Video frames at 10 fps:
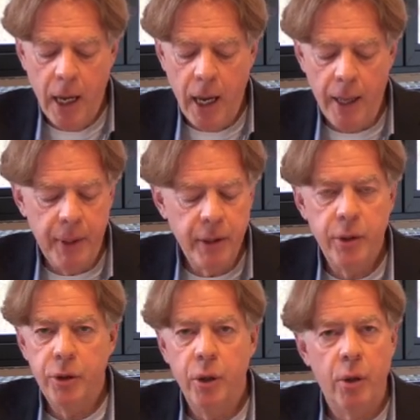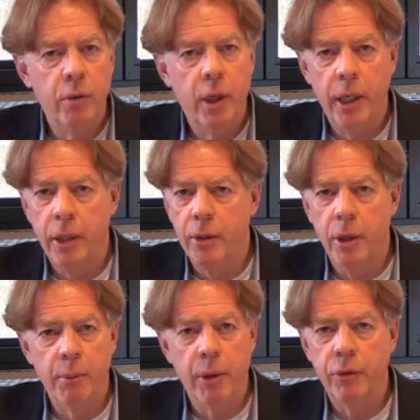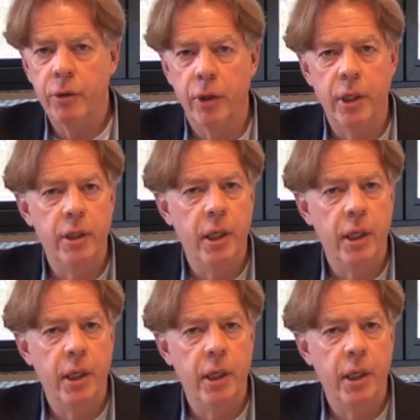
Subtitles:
And this is shown in a number of studies